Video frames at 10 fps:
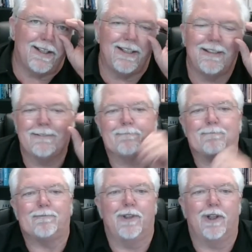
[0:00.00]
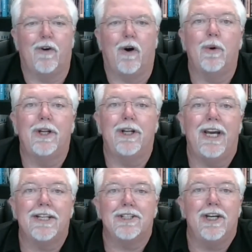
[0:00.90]
Uh, look forward to
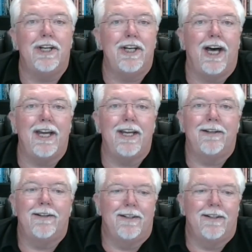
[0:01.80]
next Sunday.